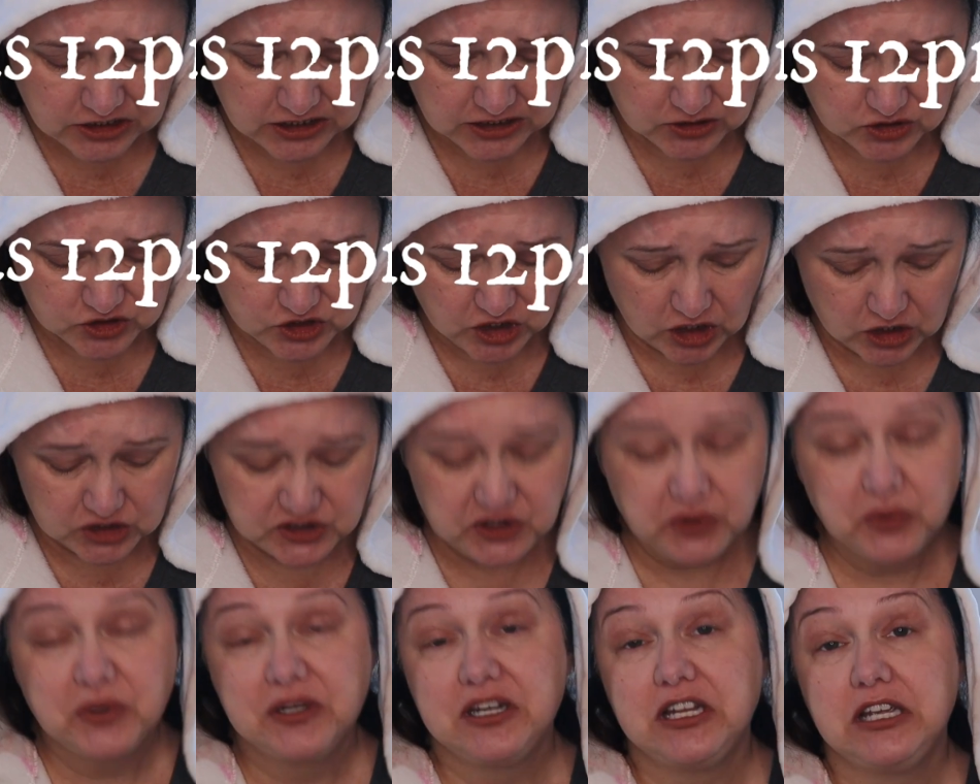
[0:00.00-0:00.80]
there's
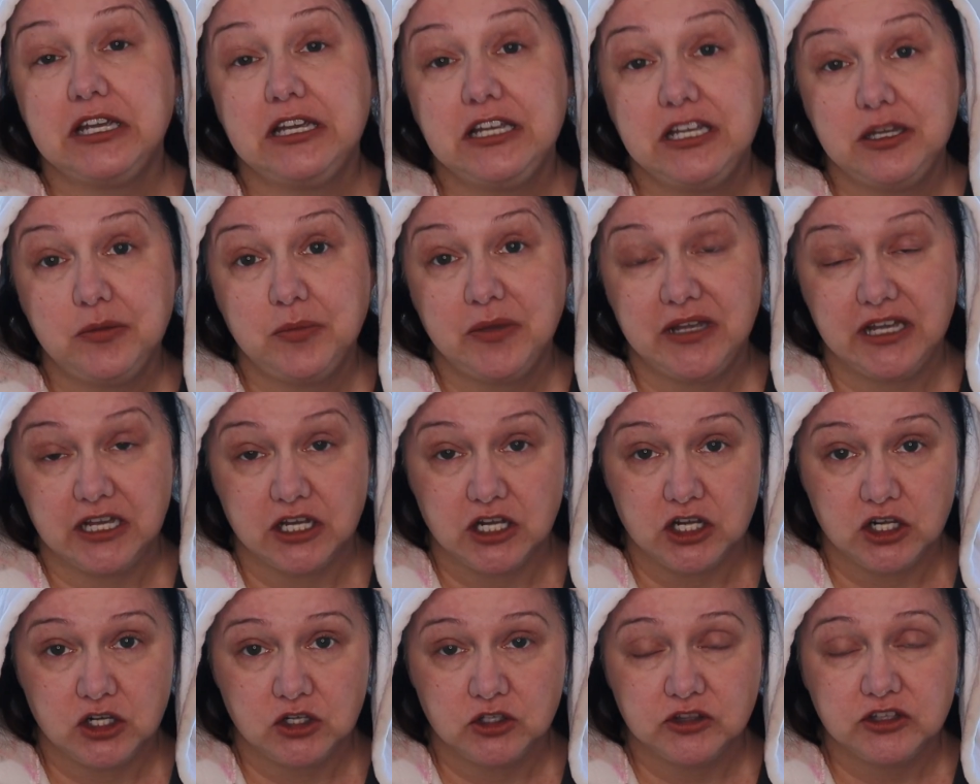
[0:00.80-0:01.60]
also an
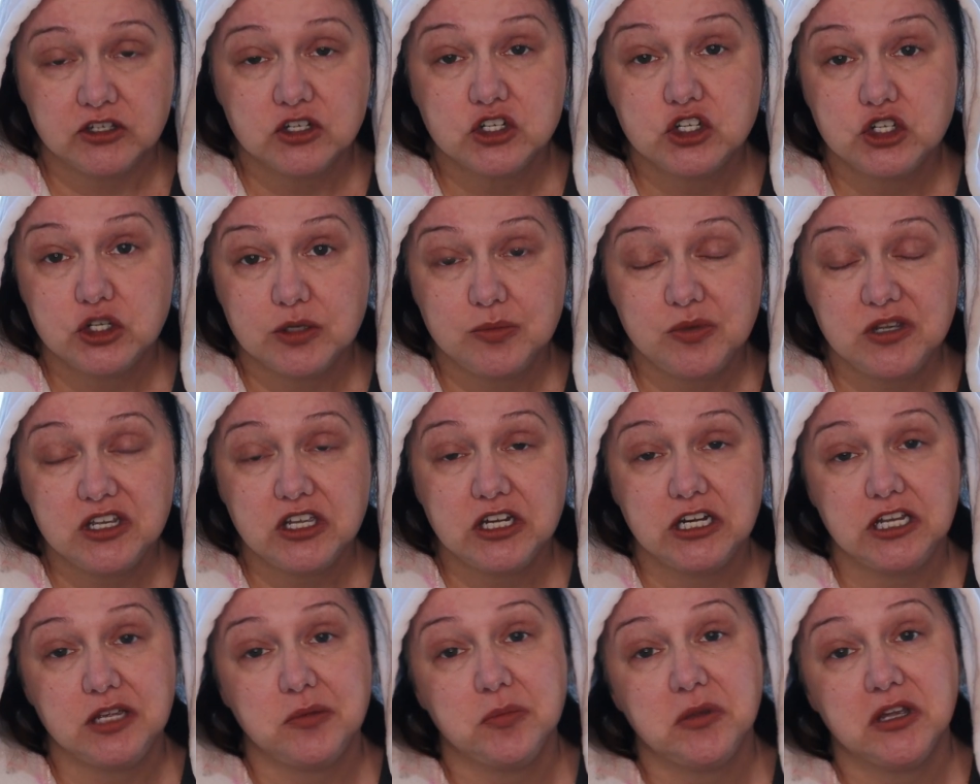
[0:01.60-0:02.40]
email. There should be
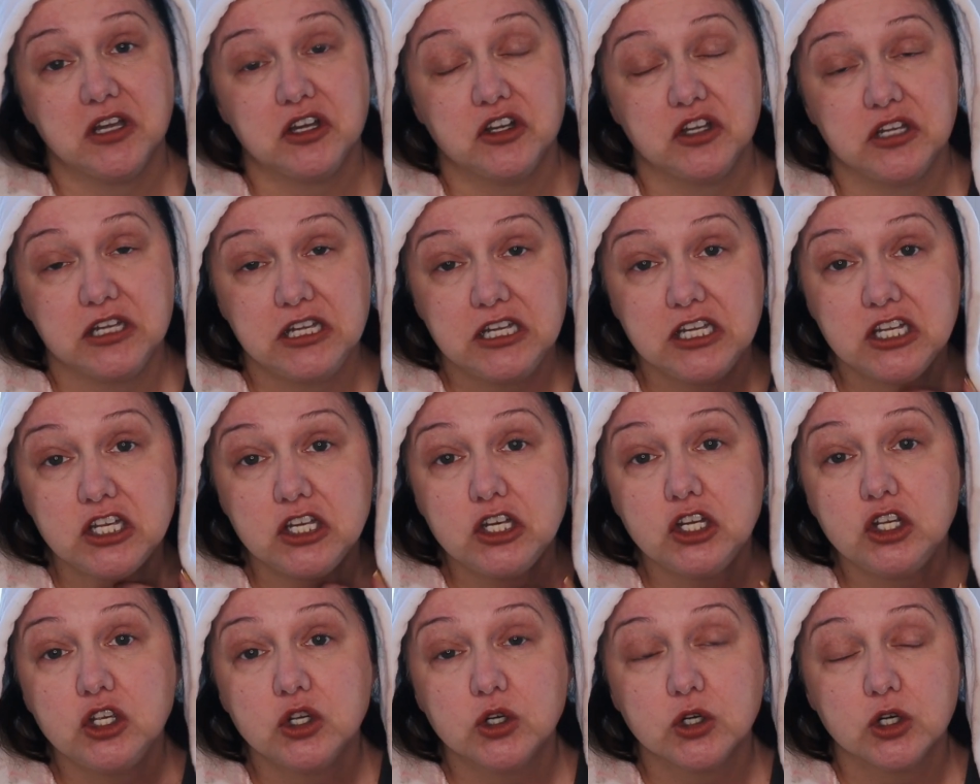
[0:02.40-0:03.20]
an email
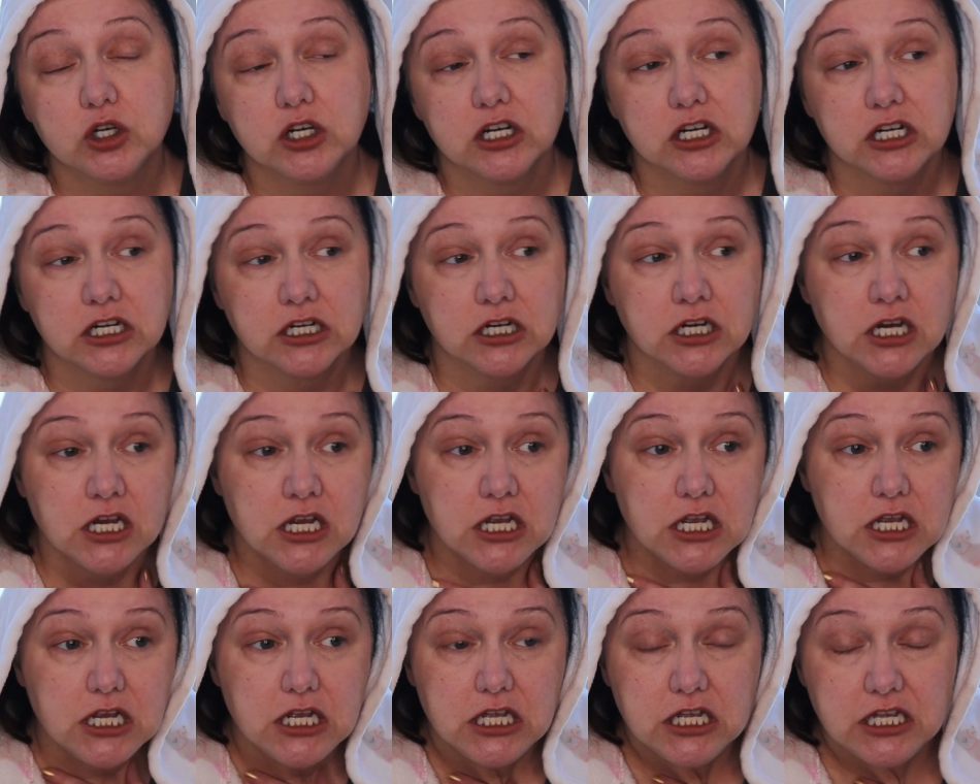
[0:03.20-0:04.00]
in your
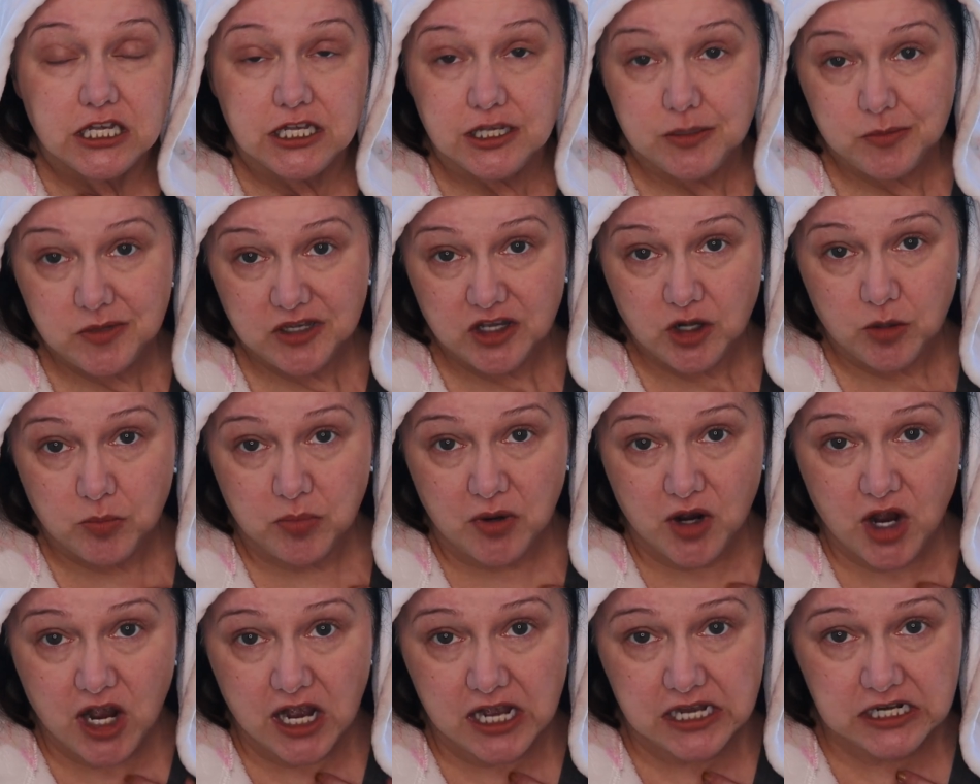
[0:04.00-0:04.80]
email
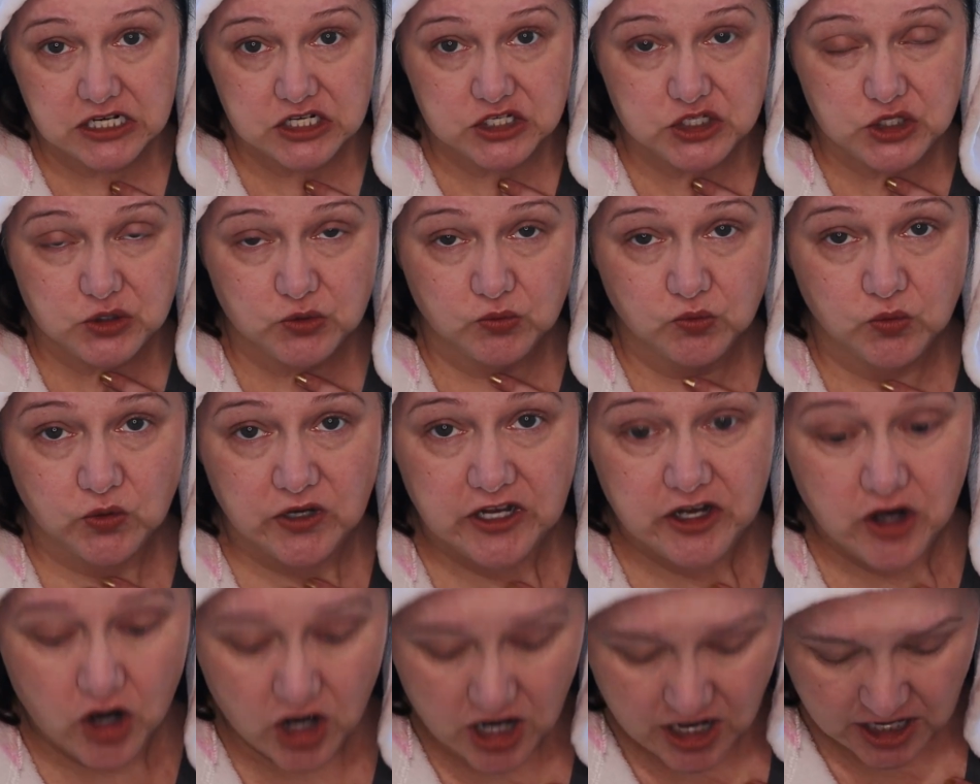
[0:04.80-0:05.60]
box
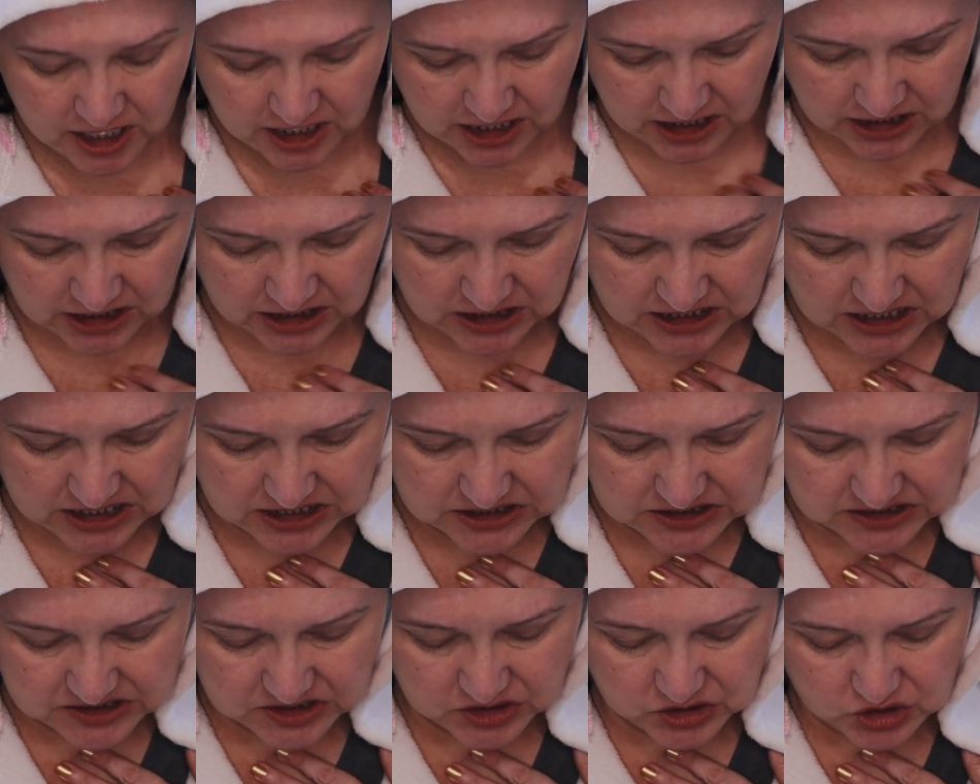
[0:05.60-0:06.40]
regarding
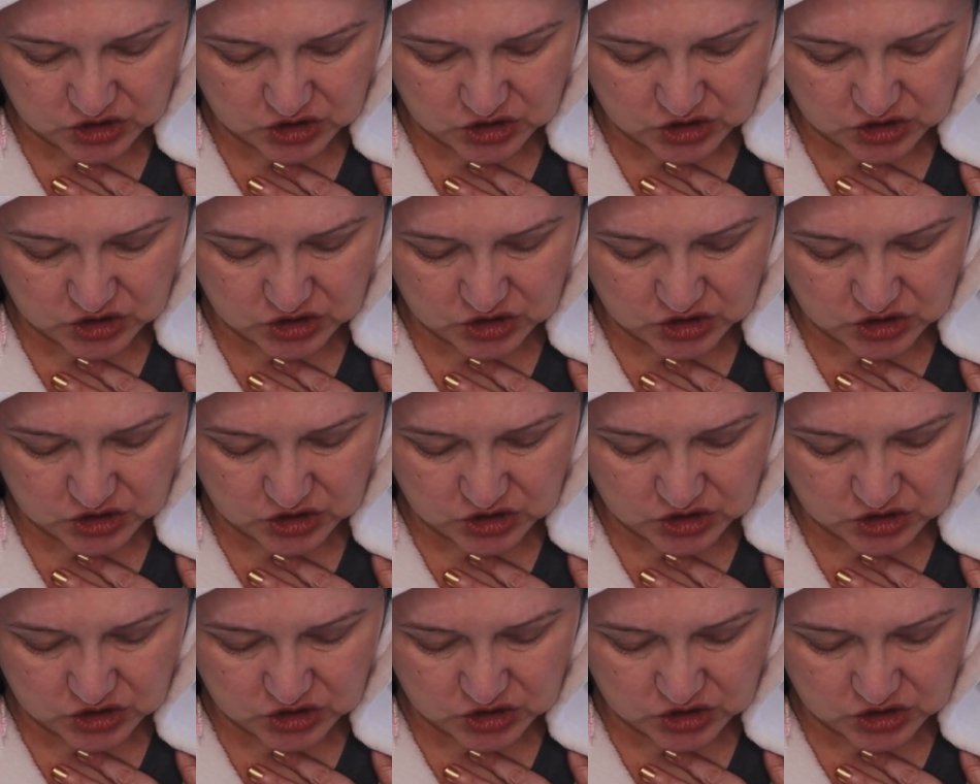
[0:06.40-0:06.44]
this.